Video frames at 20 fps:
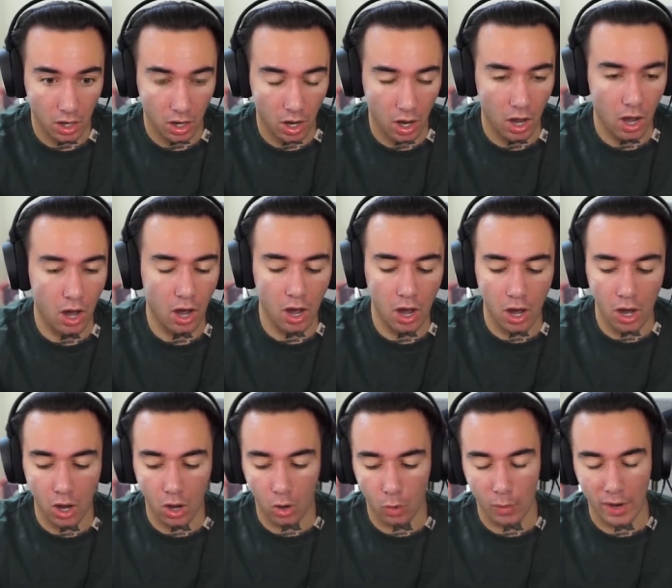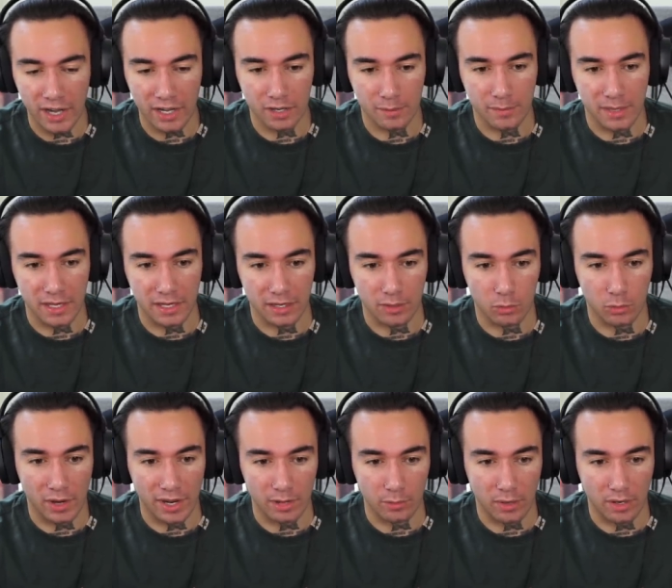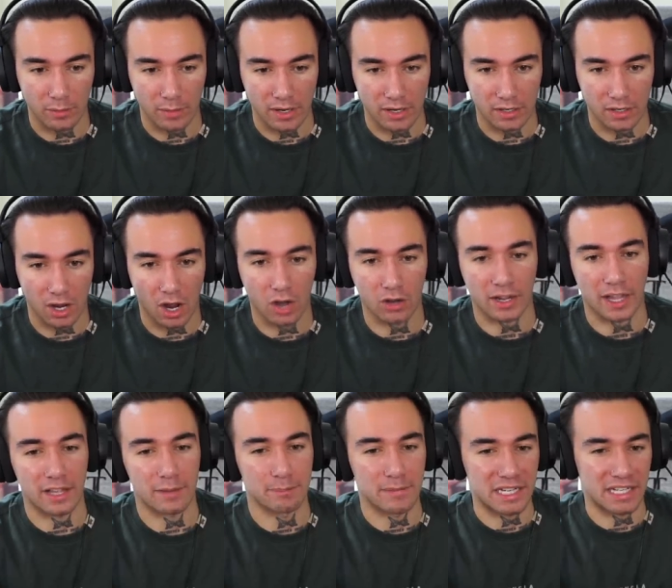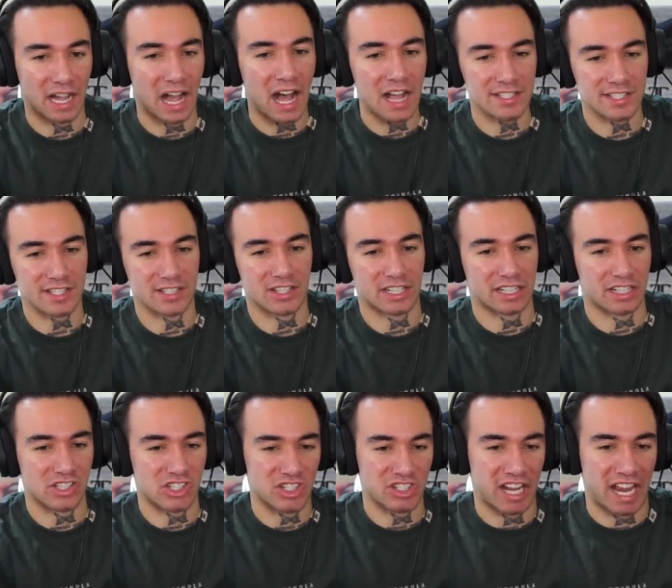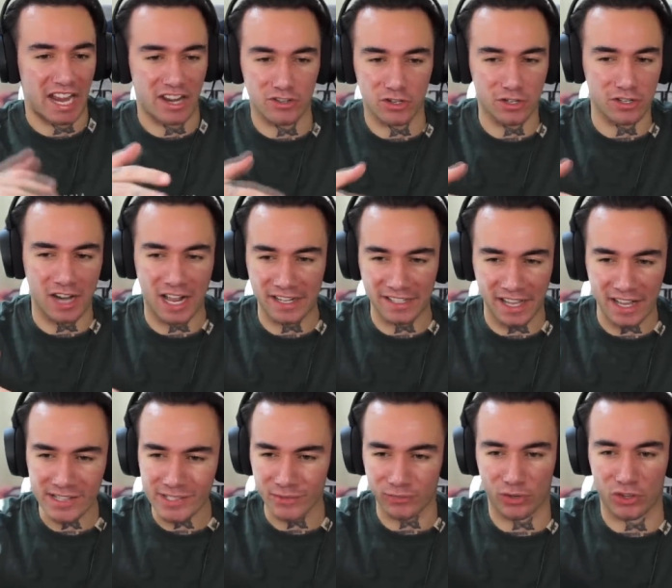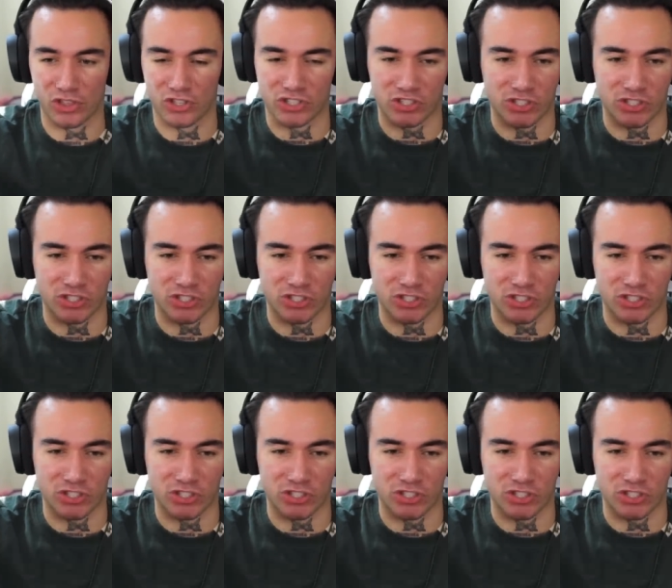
Oh, wait a minute. Wait, wait, wait. Okay, Mikasa is like a standard, I guess, for the